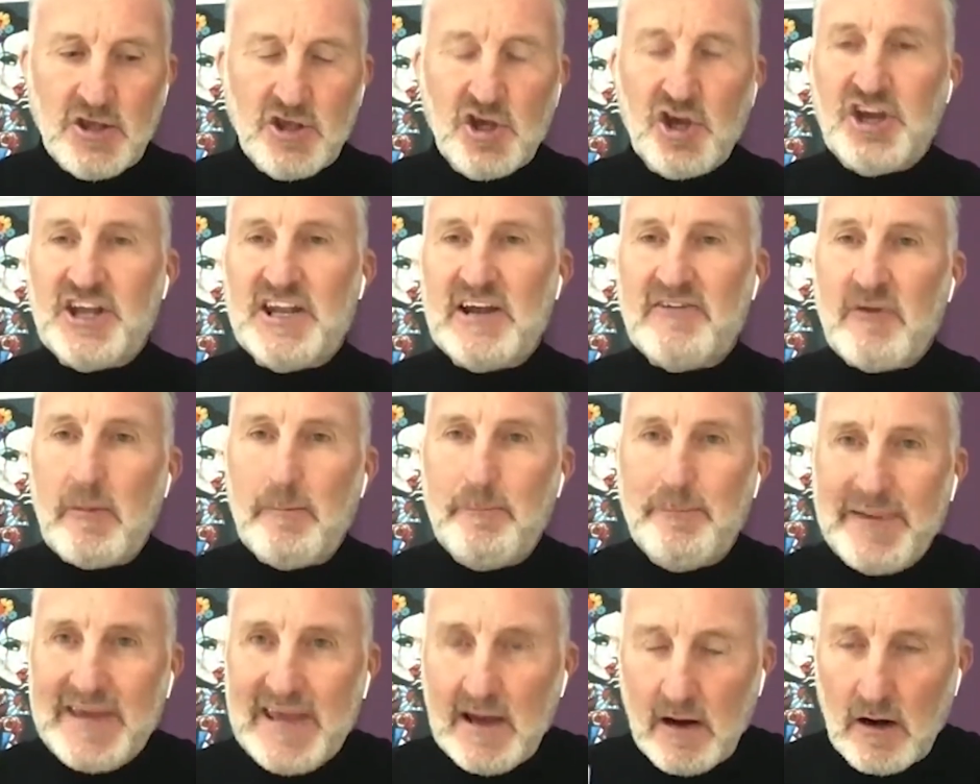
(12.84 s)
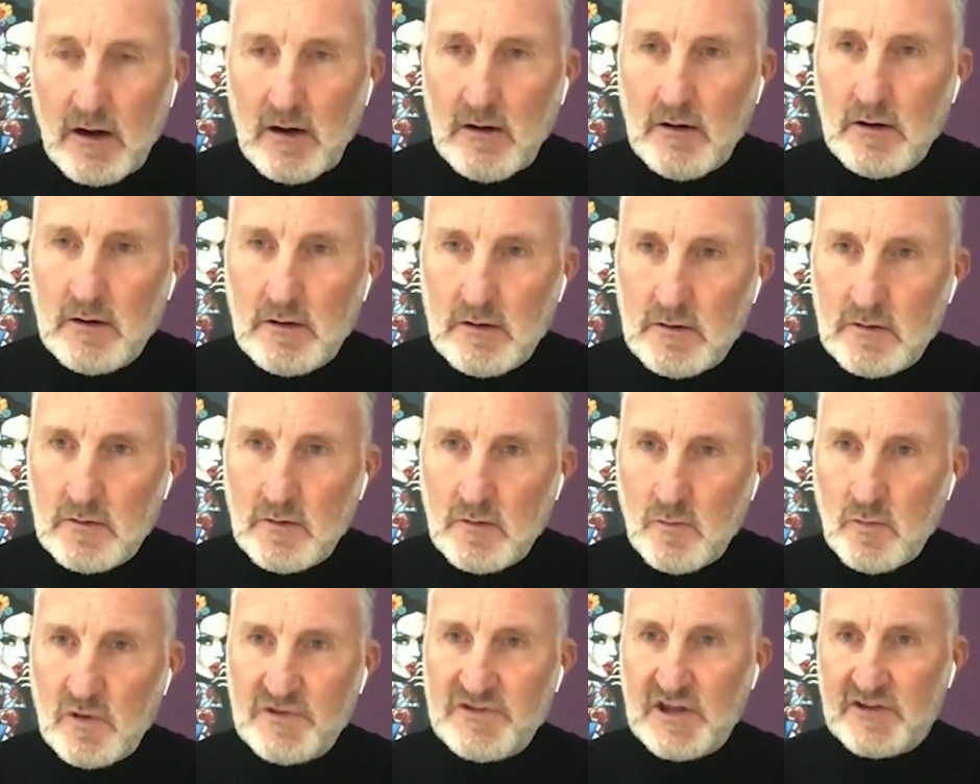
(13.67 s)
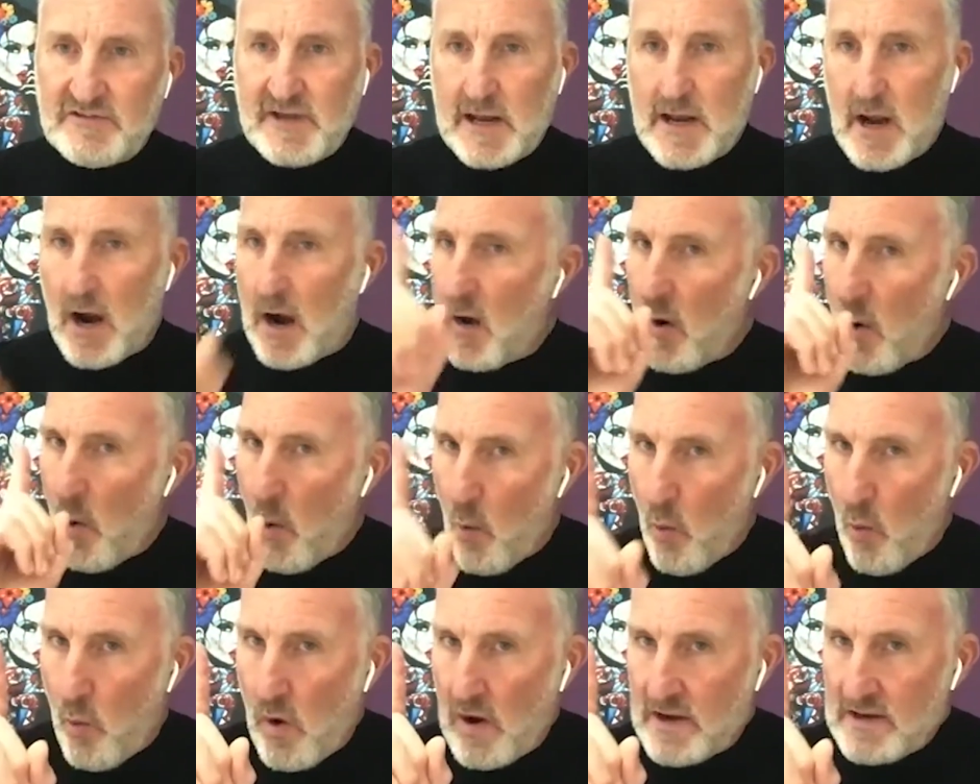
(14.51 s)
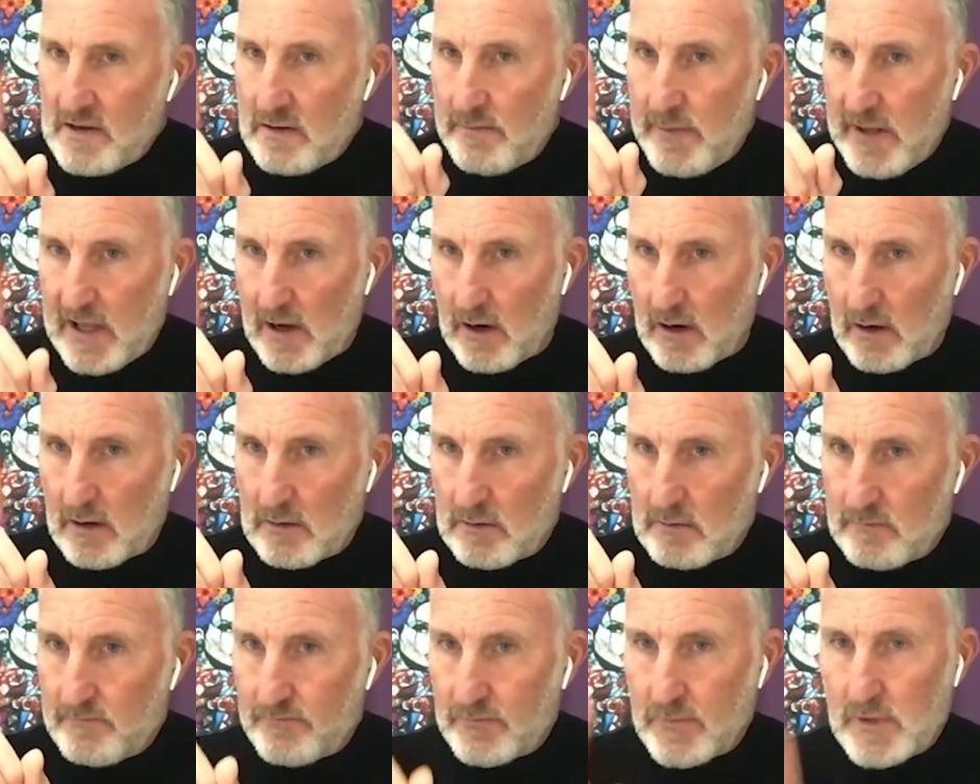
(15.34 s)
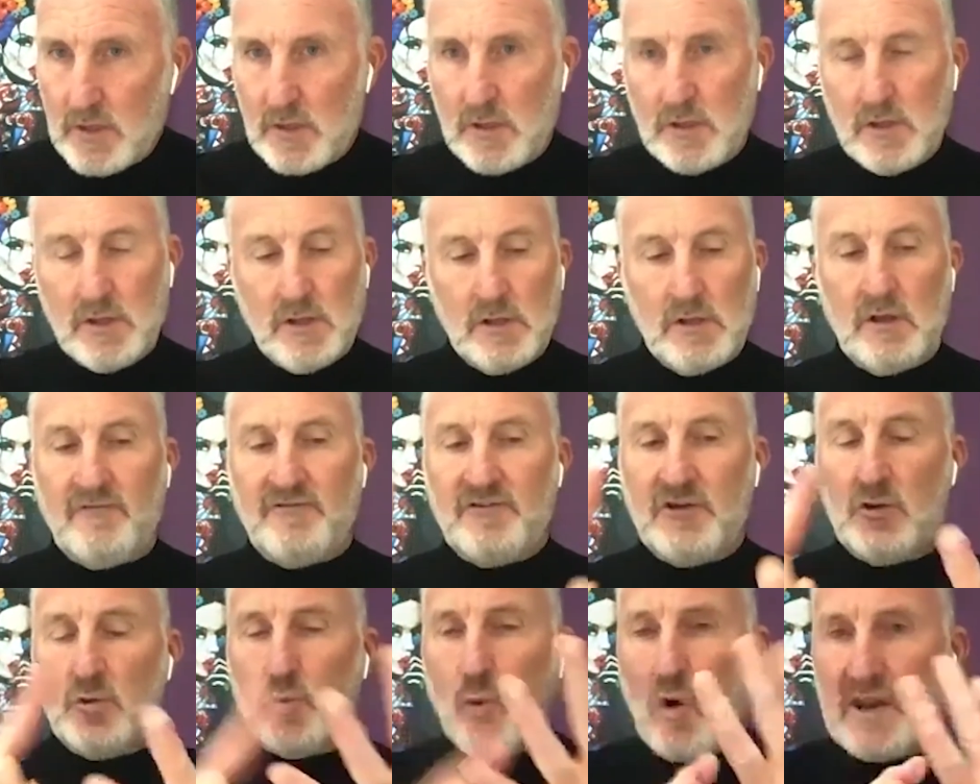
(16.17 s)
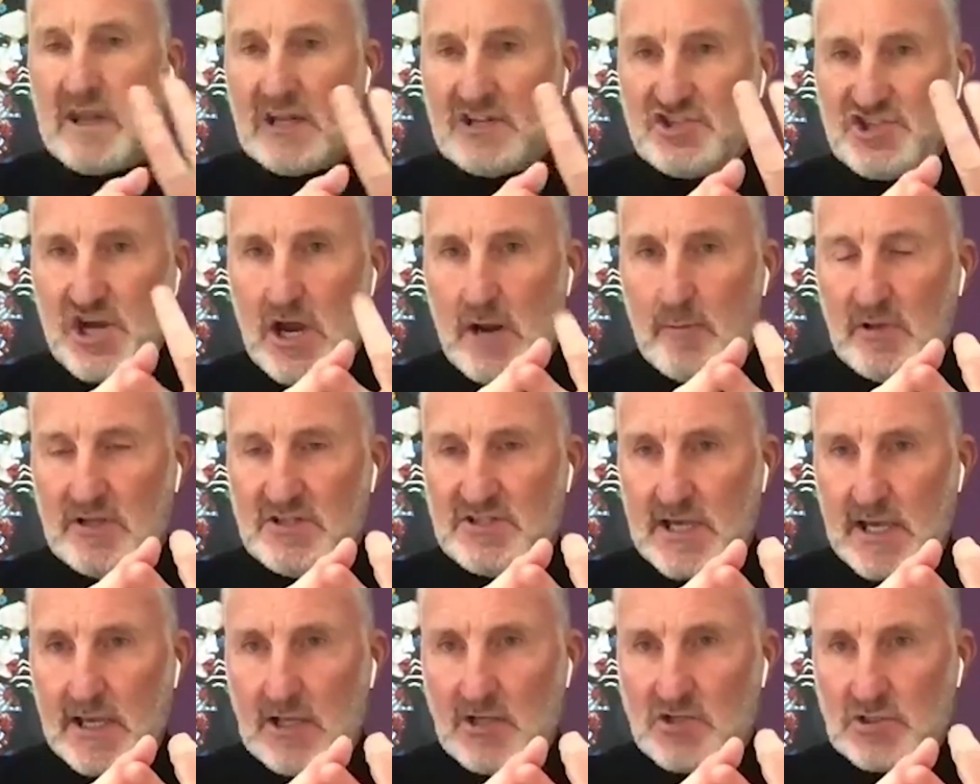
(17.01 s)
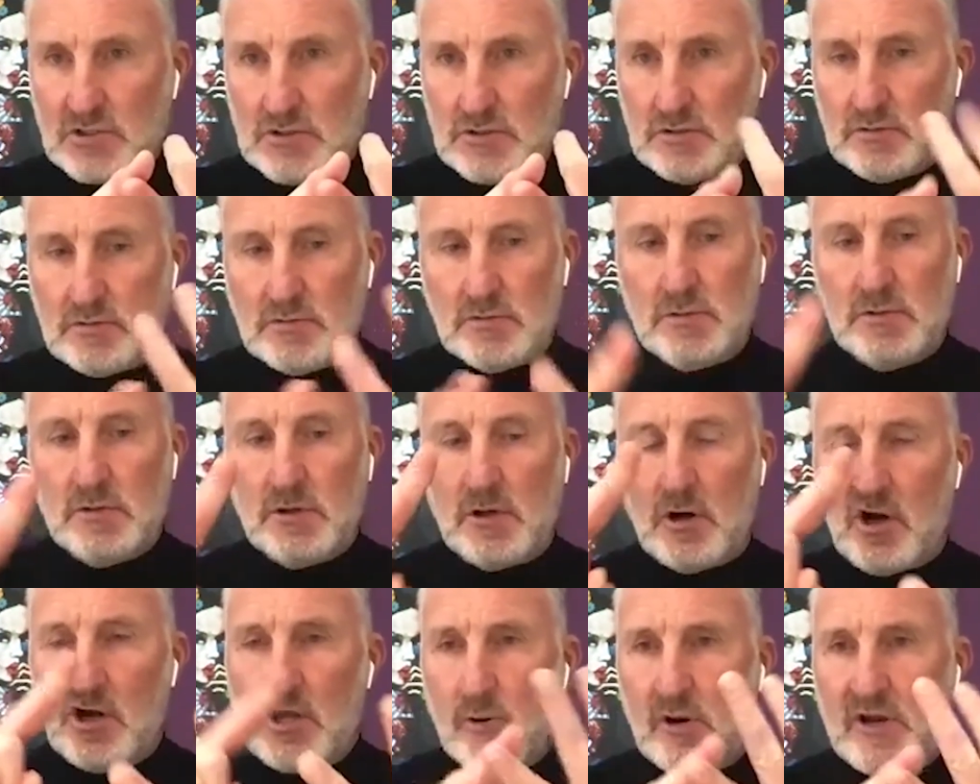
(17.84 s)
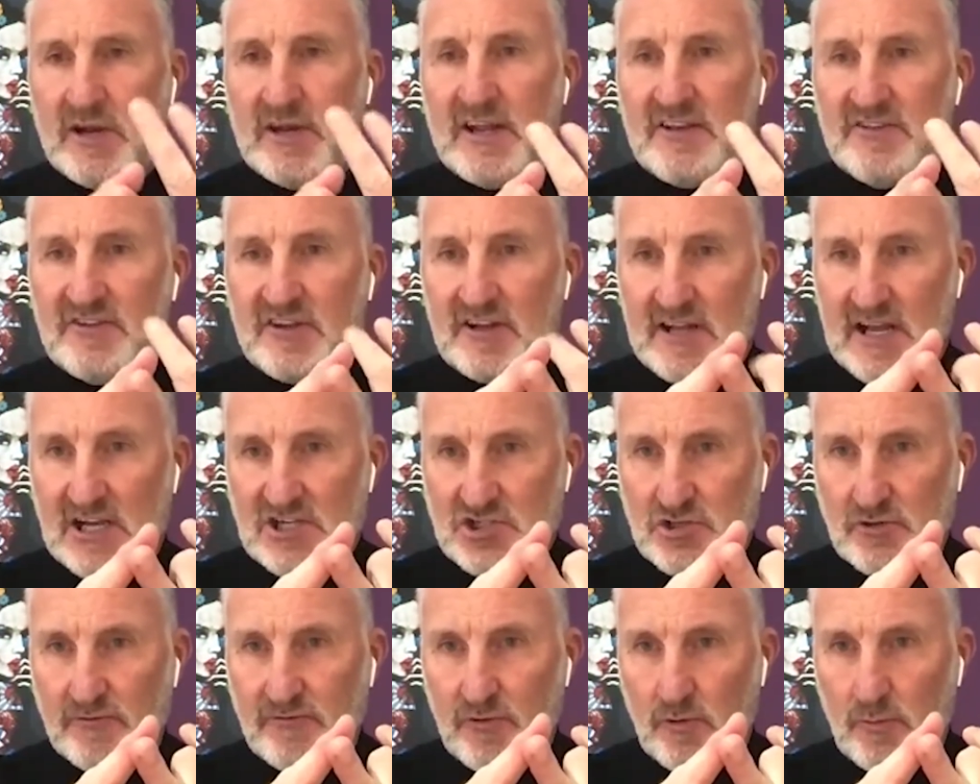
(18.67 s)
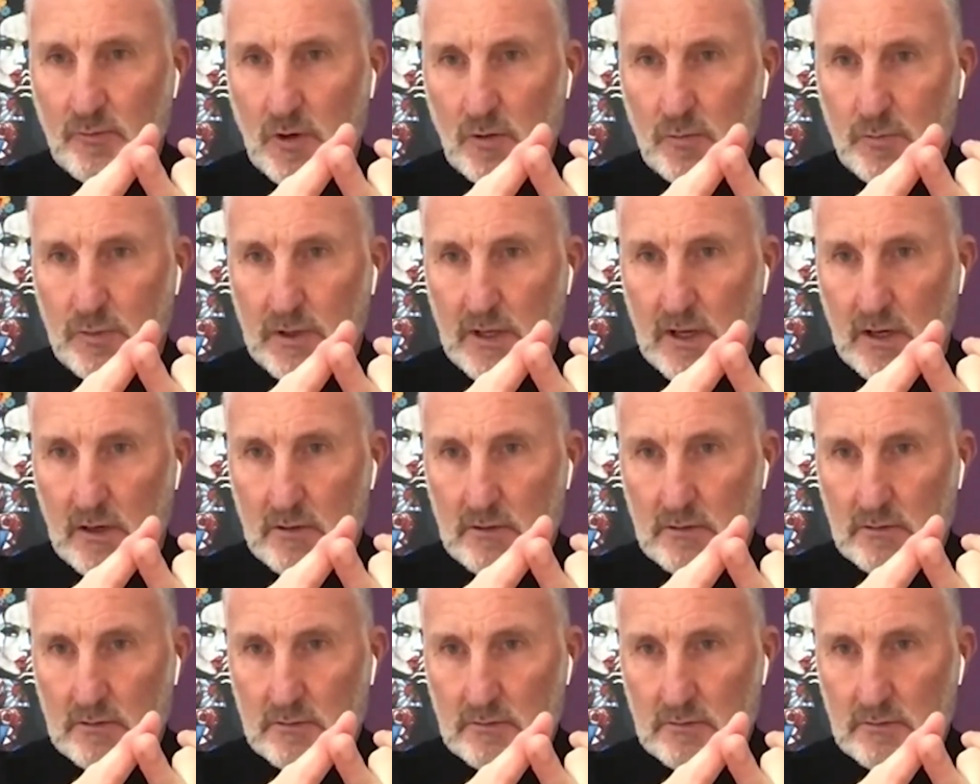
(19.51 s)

You could have a beer with your dinner, one beer, if you'd won a German title or you're an international football player.